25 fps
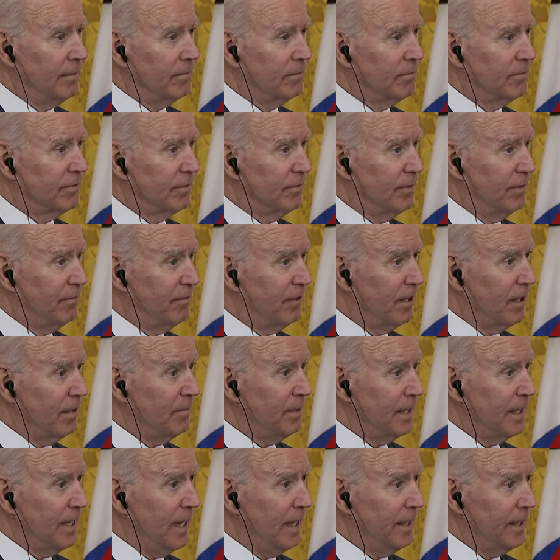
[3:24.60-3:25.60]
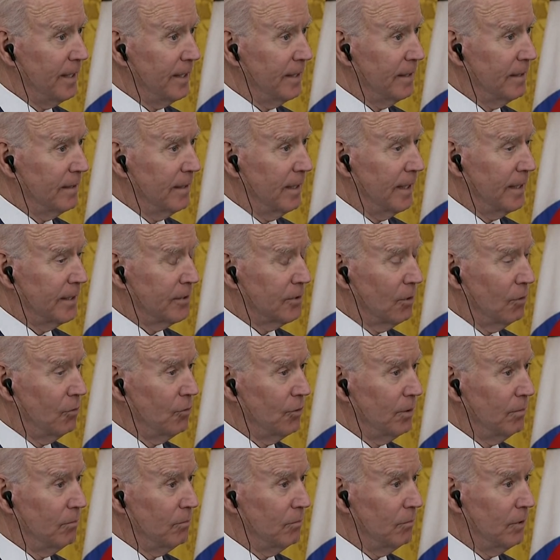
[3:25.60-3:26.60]
From the very beginning, I
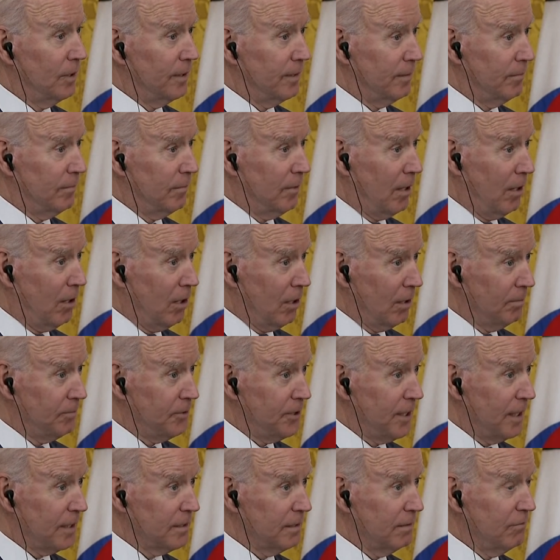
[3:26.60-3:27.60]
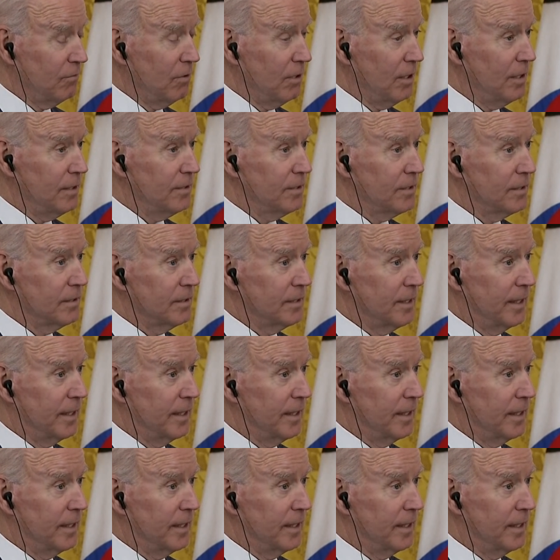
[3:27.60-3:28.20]
told him what our objective was,